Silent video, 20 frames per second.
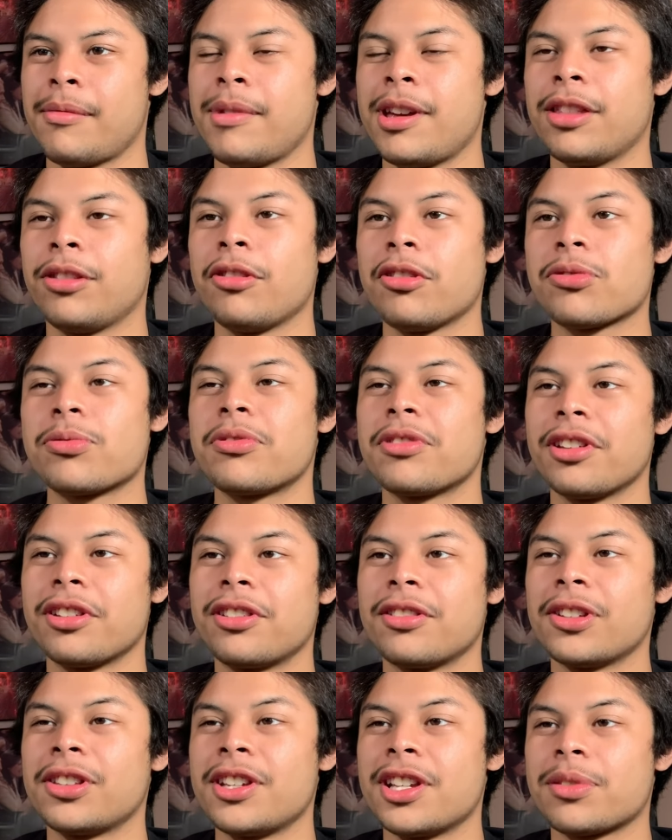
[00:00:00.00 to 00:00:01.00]
Man, those were the
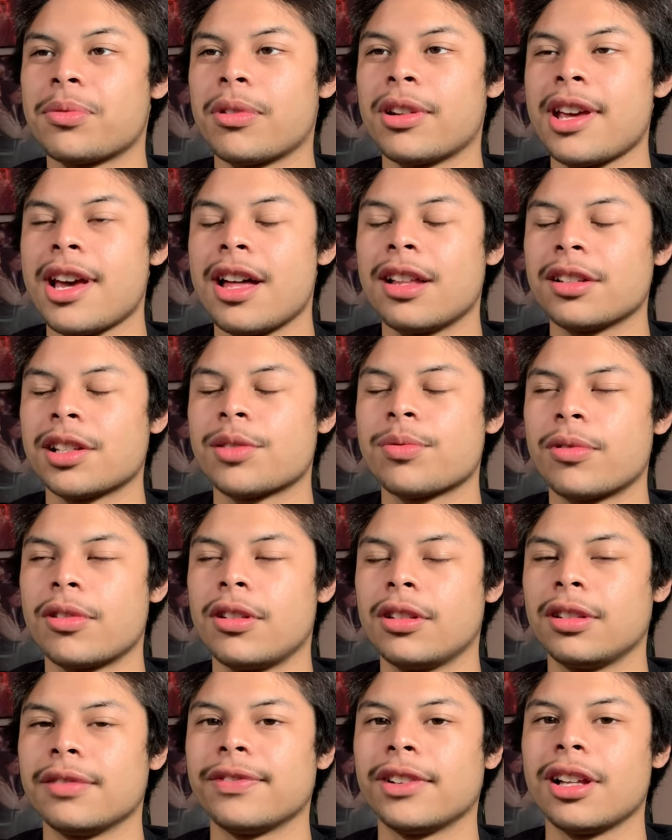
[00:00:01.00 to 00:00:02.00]
big days when Alex was on the
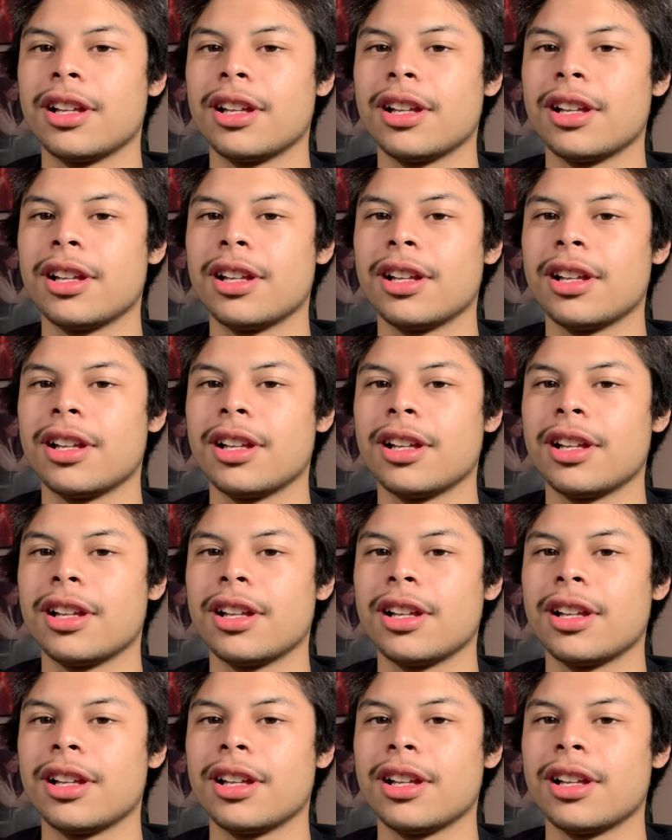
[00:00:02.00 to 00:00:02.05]
vlogs.